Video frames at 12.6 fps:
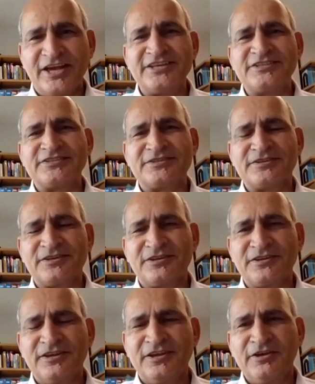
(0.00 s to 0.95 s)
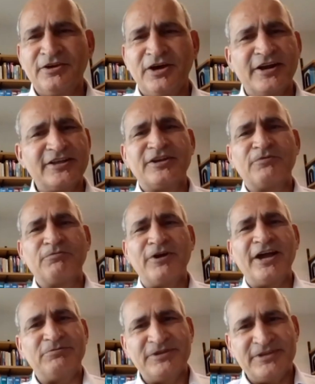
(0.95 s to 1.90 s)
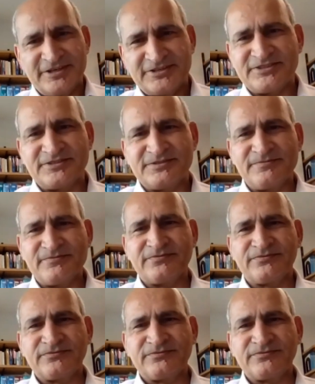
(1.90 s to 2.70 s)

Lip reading: as another 5 years.